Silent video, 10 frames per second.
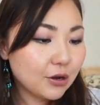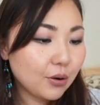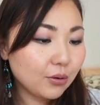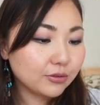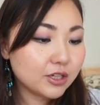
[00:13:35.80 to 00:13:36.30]

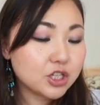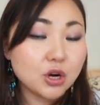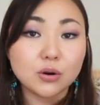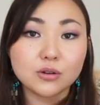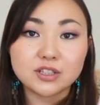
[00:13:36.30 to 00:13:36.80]
called
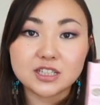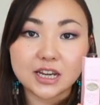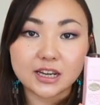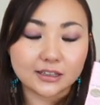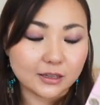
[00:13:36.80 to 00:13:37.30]
Choco
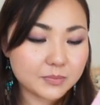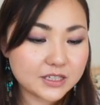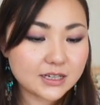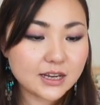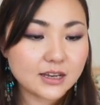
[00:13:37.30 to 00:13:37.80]
Stick
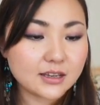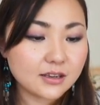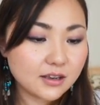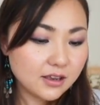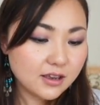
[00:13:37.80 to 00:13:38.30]
Lipstick,
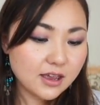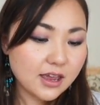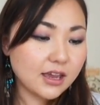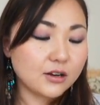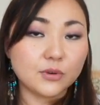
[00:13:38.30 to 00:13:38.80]

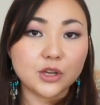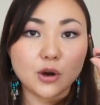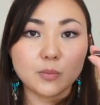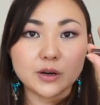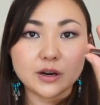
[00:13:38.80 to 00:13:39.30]
and when you
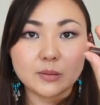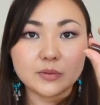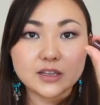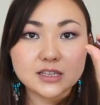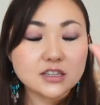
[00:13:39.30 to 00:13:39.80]
open it
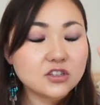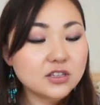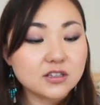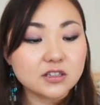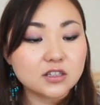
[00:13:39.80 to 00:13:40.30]
up, this is
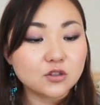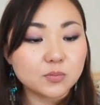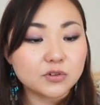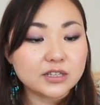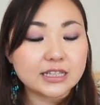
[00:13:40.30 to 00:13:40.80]
just a
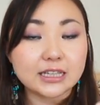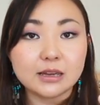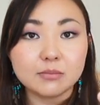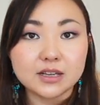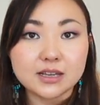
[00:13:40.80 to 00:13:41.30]
super
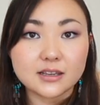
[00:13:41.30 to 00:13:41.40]
slim